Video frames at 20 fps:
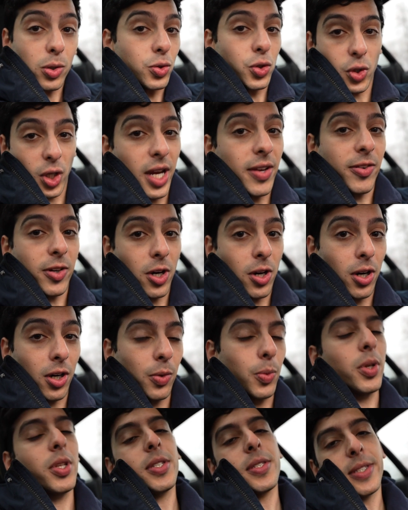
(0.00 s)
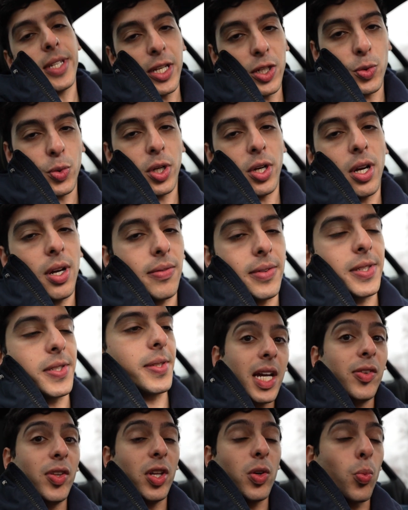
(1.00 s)
drive car with stage 1,
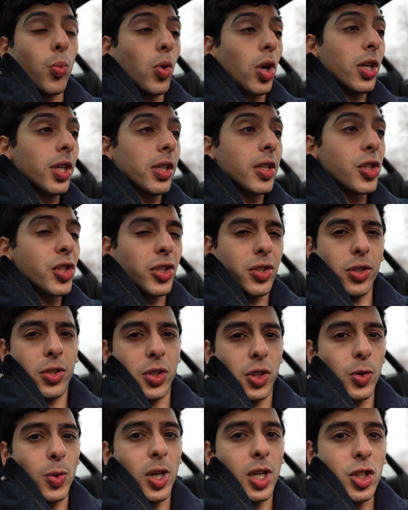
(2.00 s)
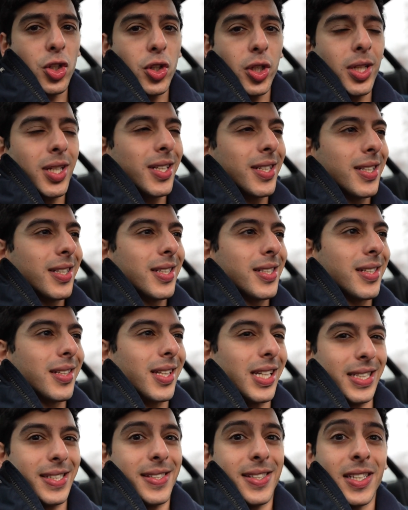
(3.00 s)
obviously. And then 100 to 200,
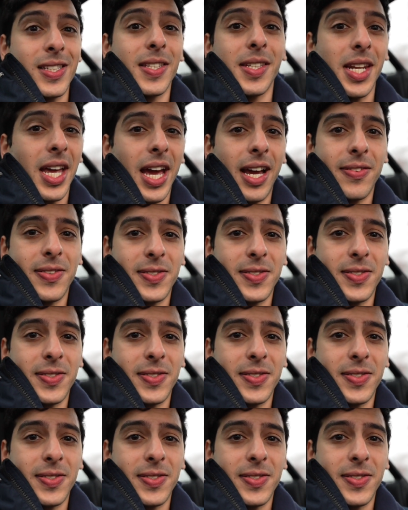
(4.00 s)
like 6.5